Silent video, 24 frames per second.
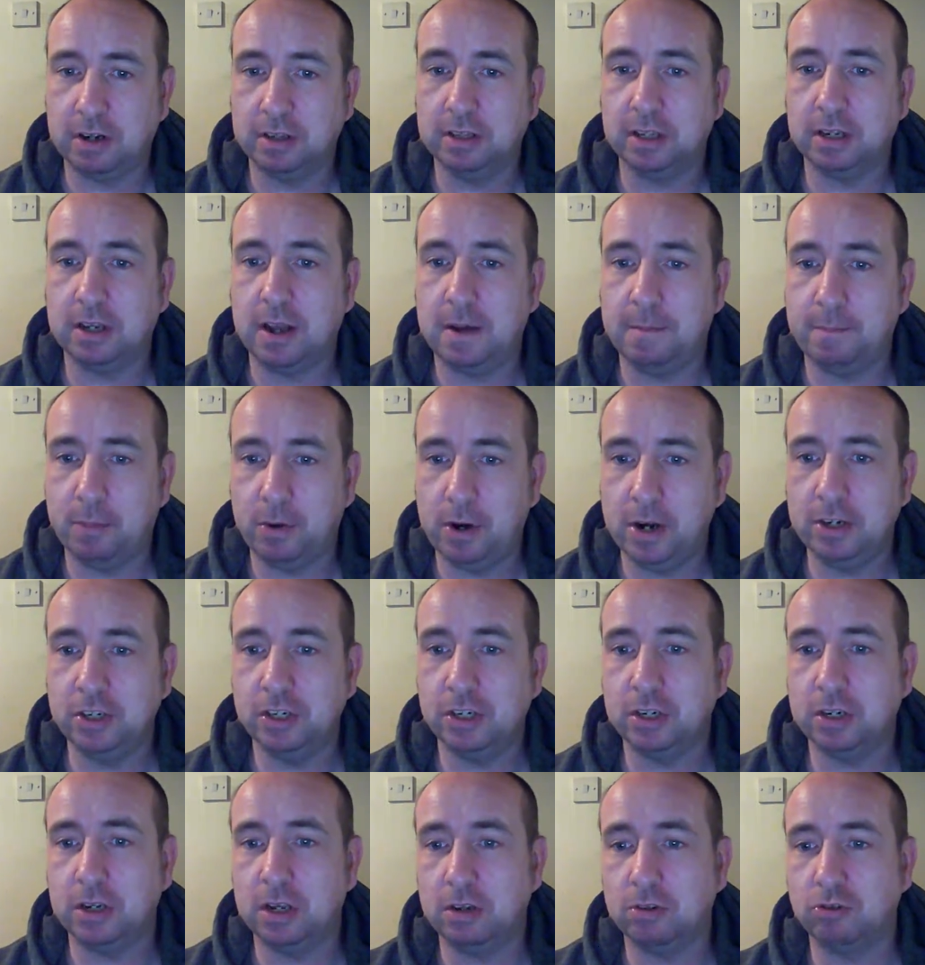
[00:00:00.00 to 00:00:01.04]

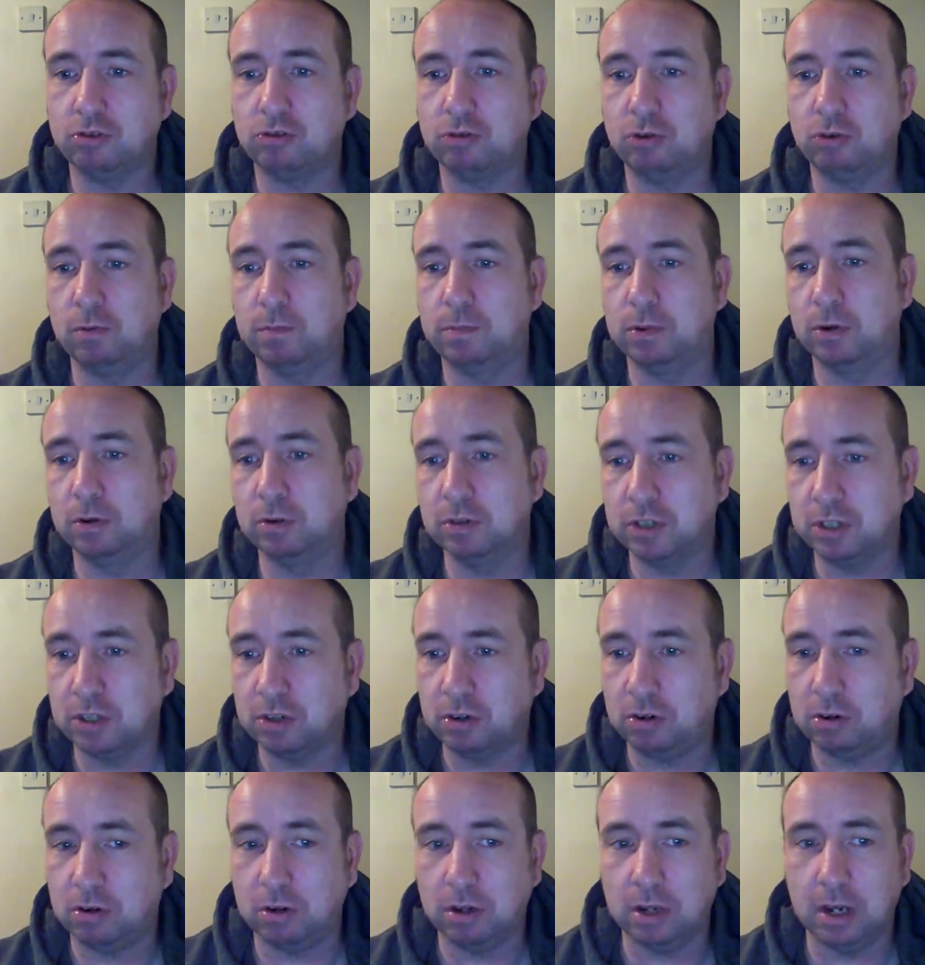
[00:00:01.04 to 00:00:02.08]
Compression Control
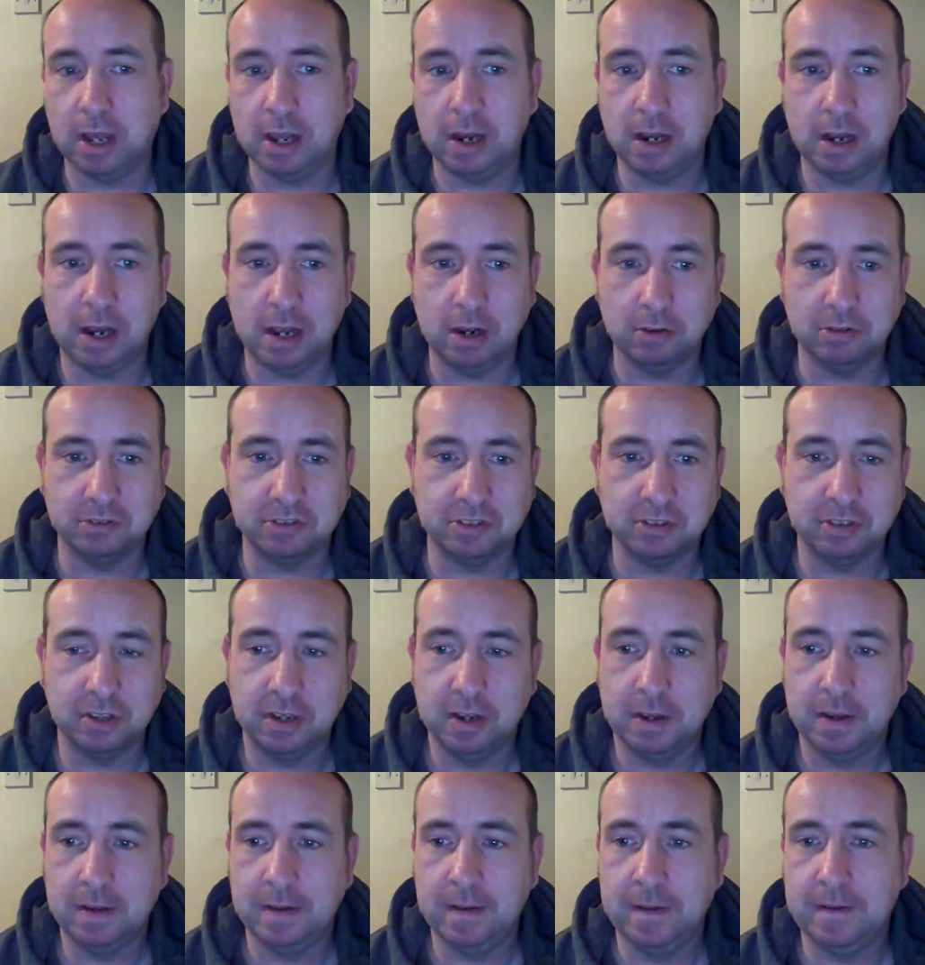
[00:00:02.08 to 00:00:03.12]
Protocol allows
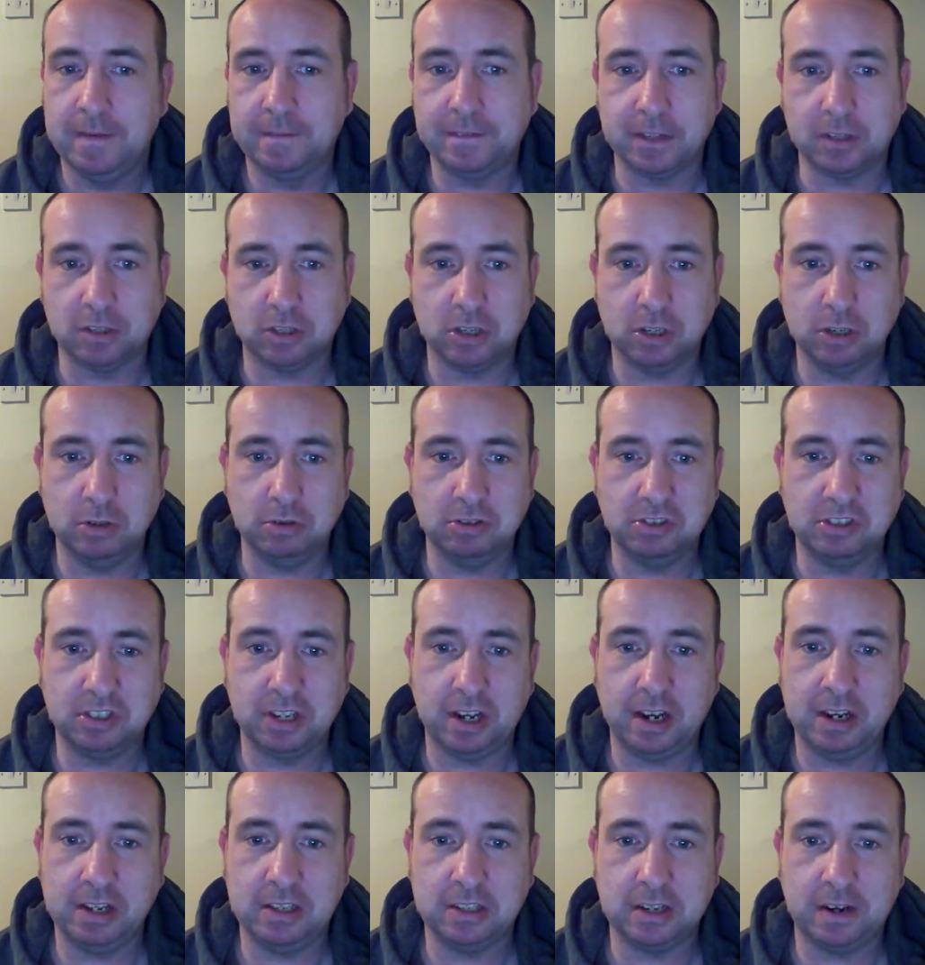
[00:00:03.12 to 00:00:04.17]
the two
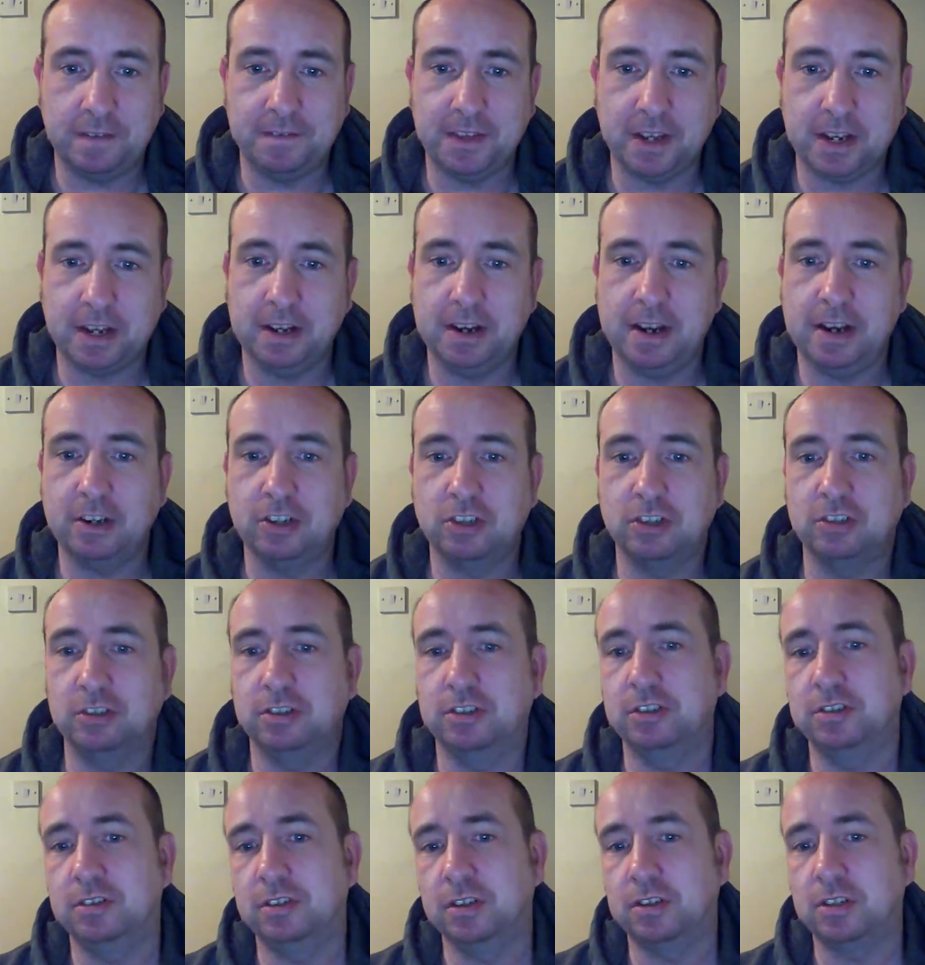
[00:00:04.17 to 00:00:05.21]
sides of the connection
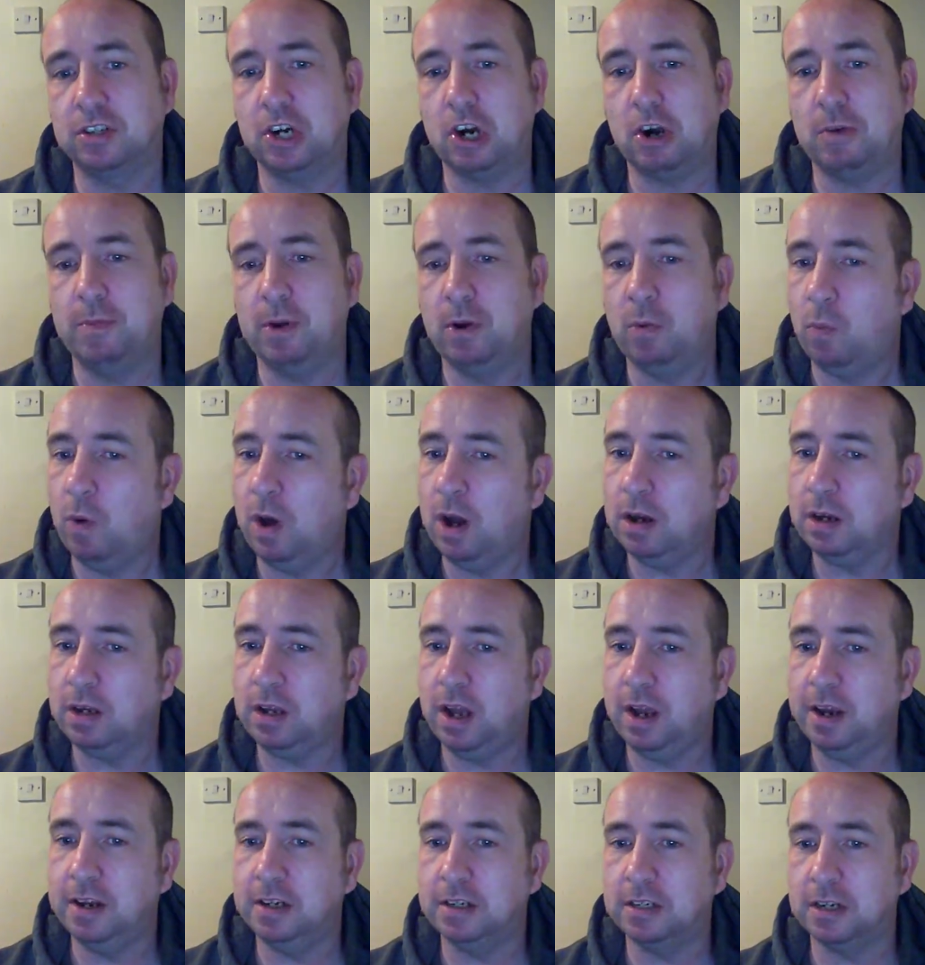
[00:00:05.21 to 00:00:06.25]
to determine what
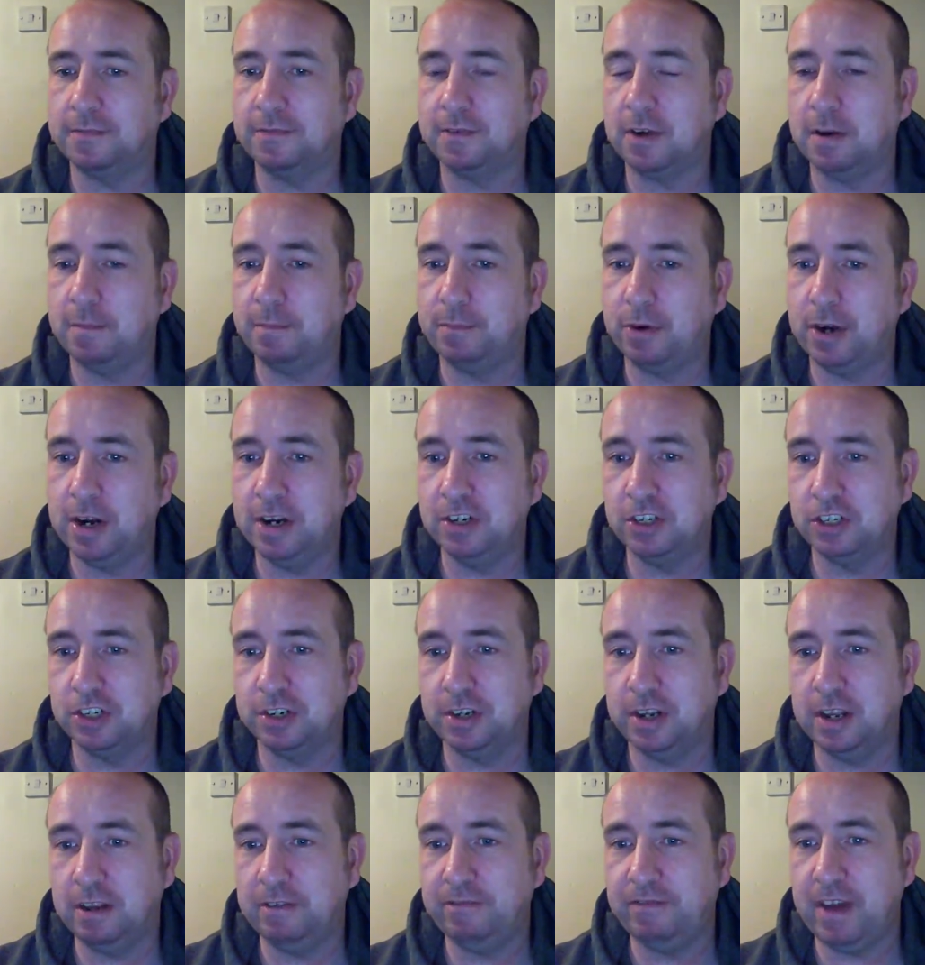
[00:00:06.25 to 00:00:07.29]
kind of compression,
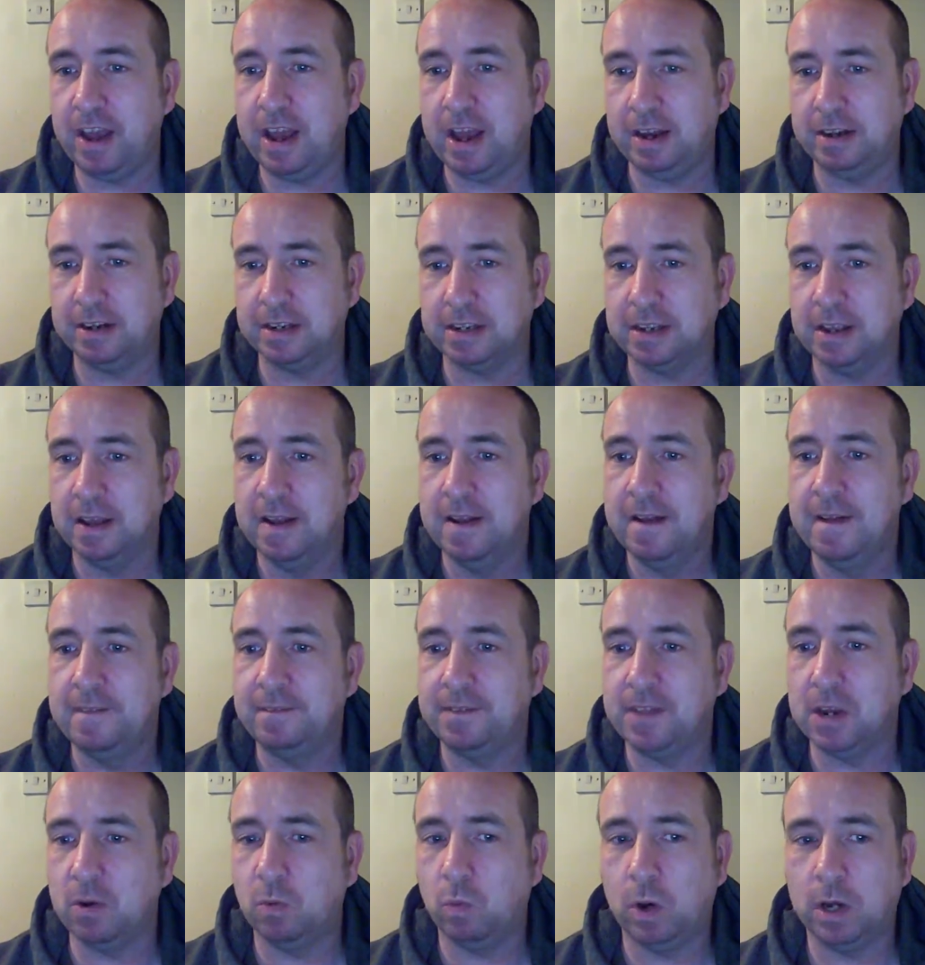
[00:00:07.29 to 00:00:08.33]
if any,
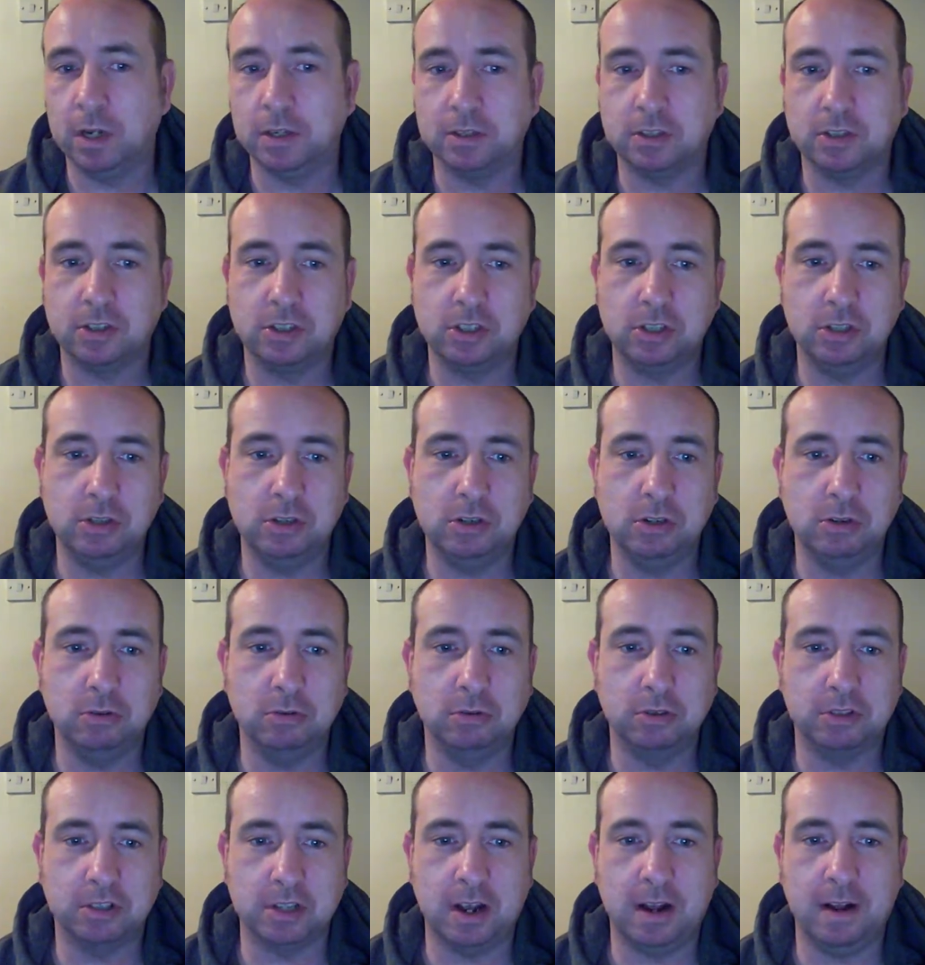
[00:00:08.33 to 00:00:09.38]
they want to
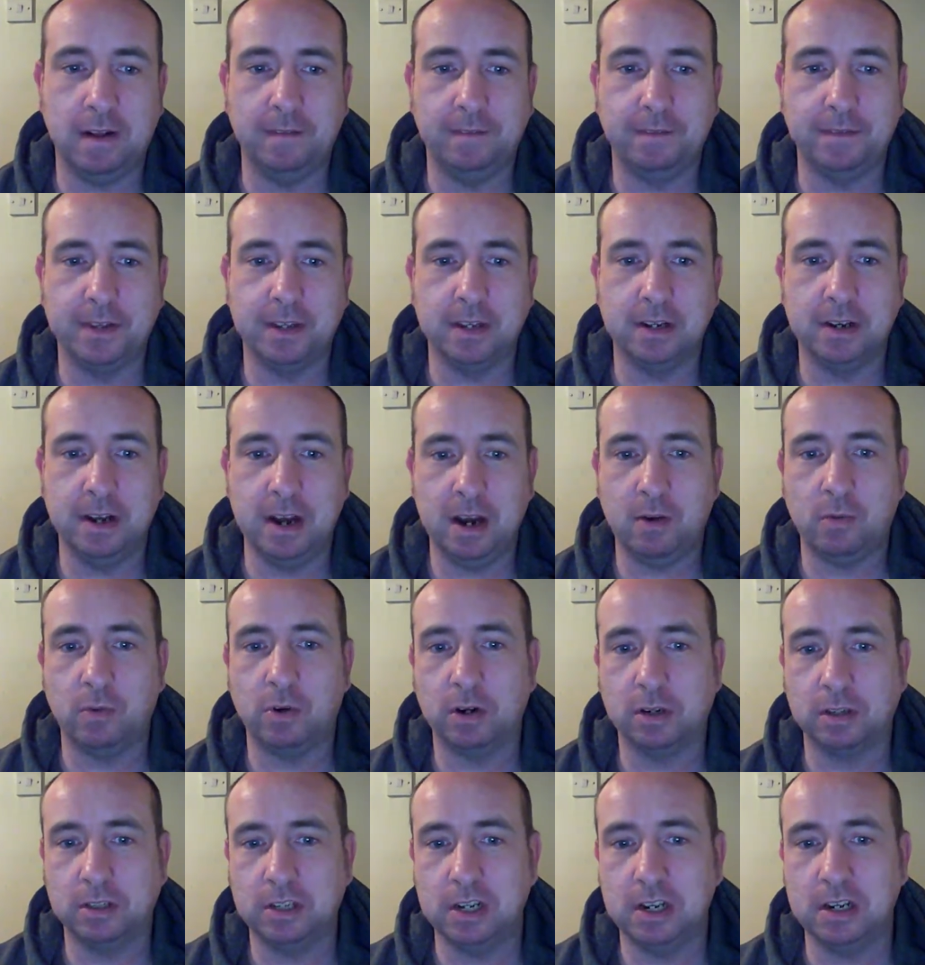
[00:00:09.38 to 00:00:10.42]
use on the
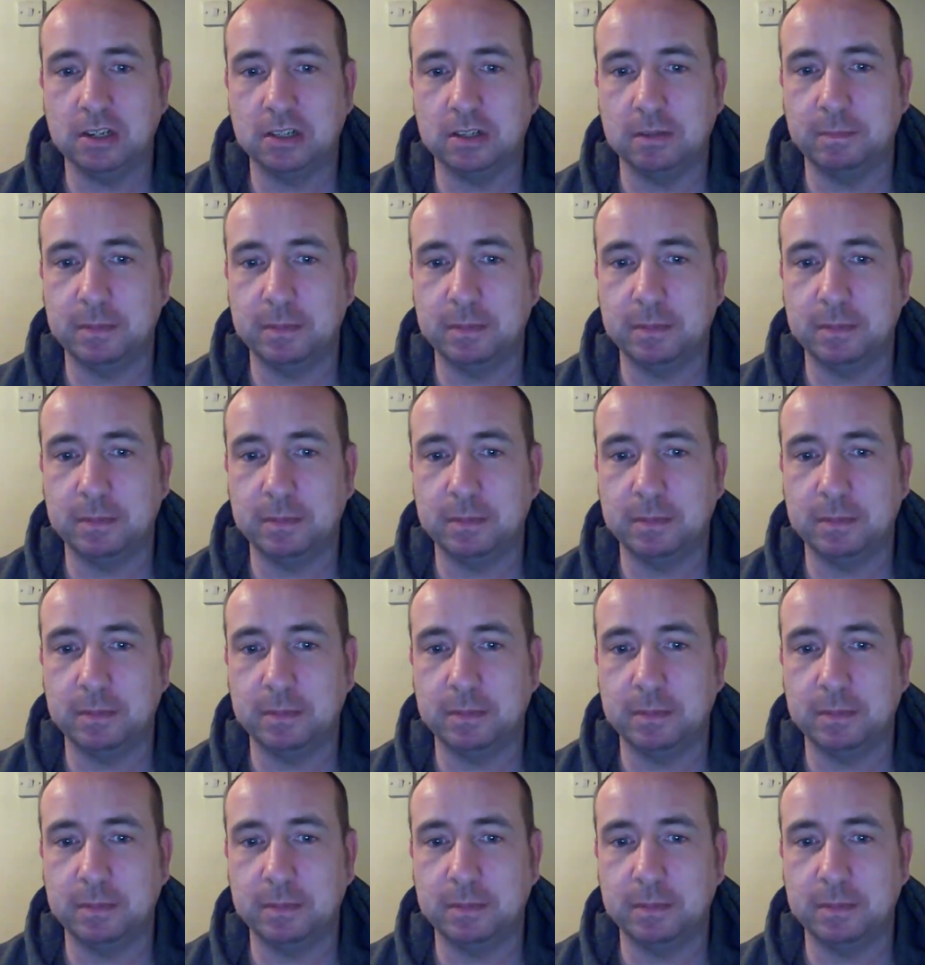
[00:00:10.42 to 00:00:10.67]
network data.